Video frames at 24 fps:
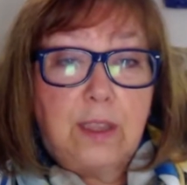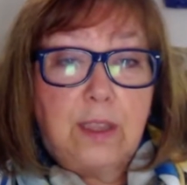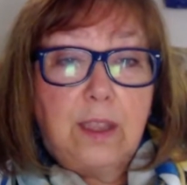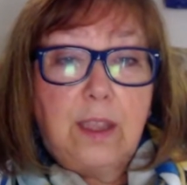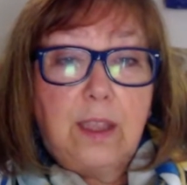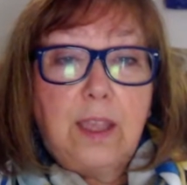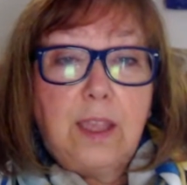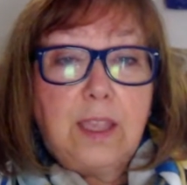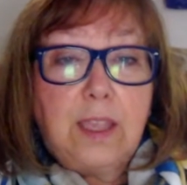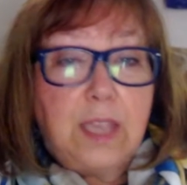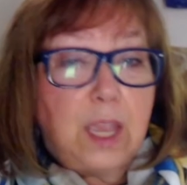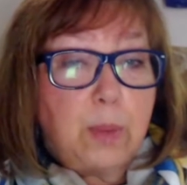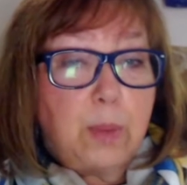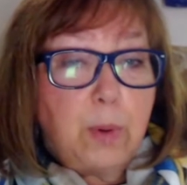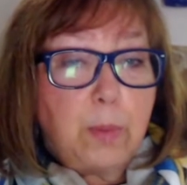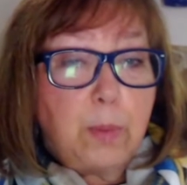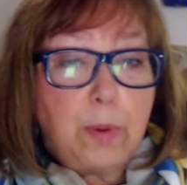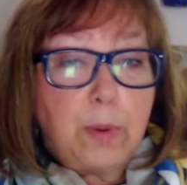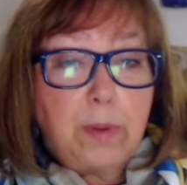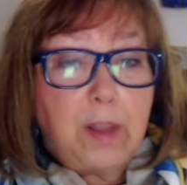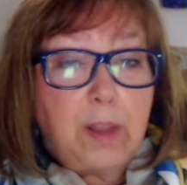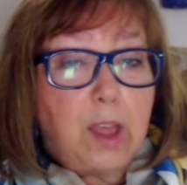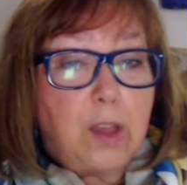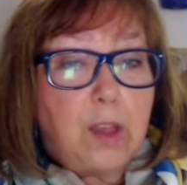
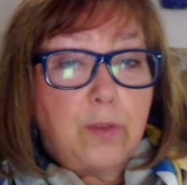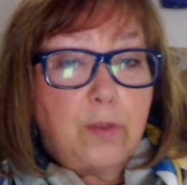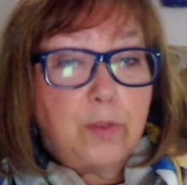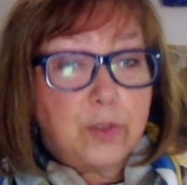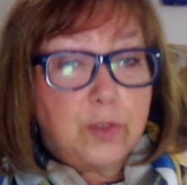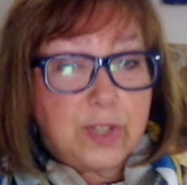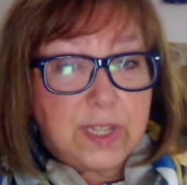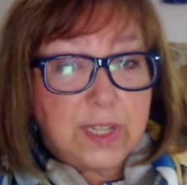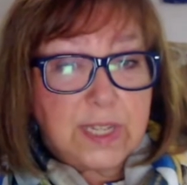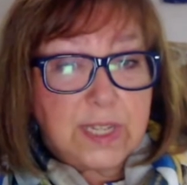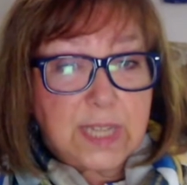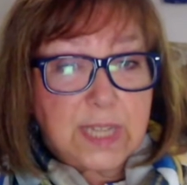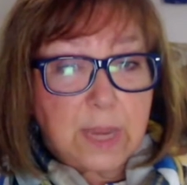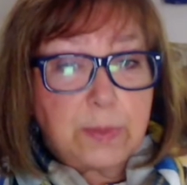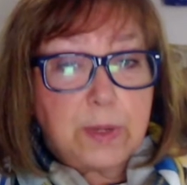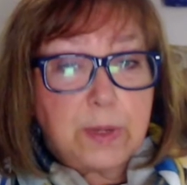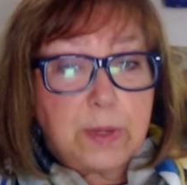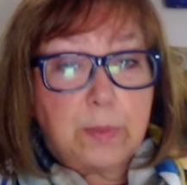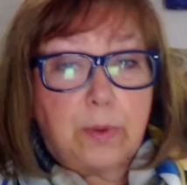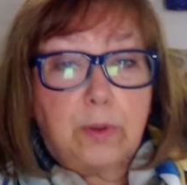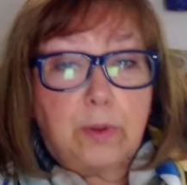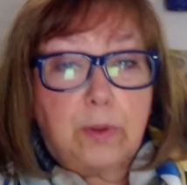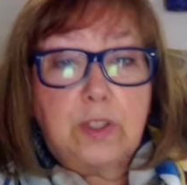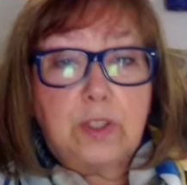capable of or
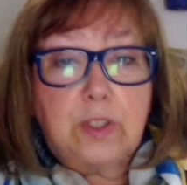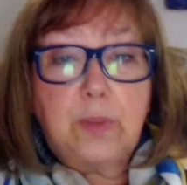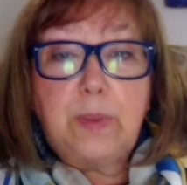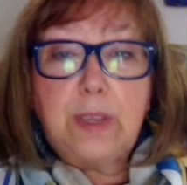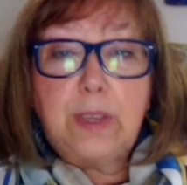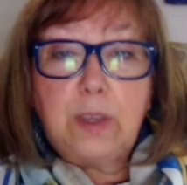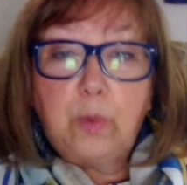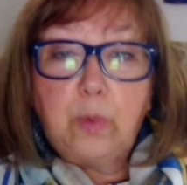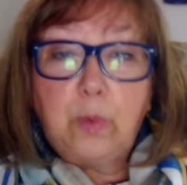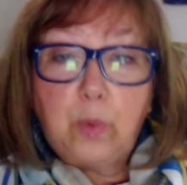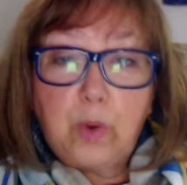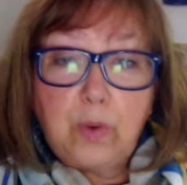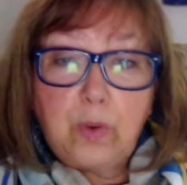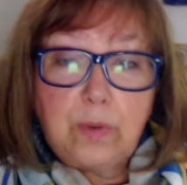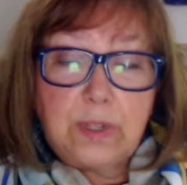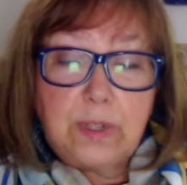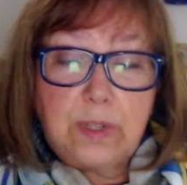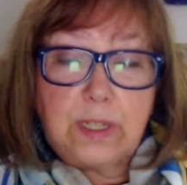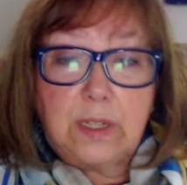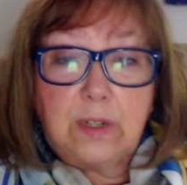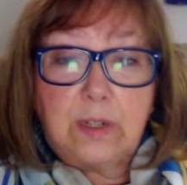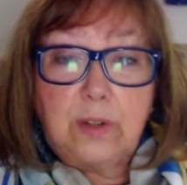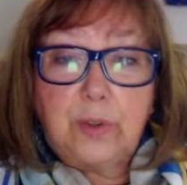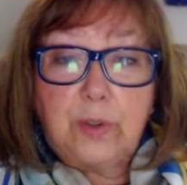susceptible to being
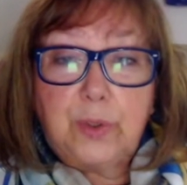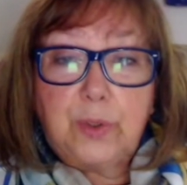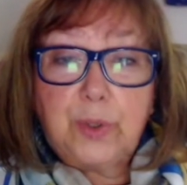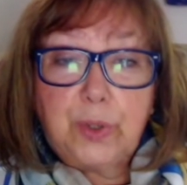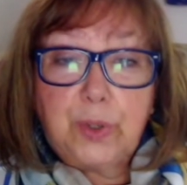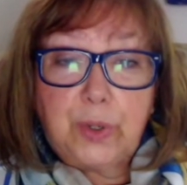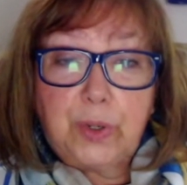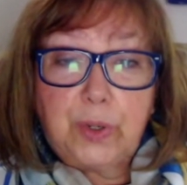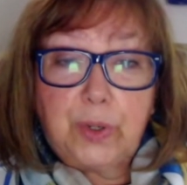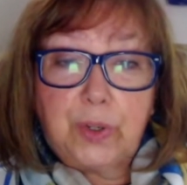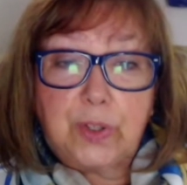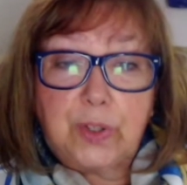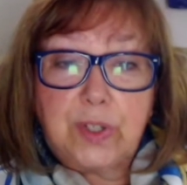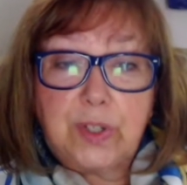wounded or hurt.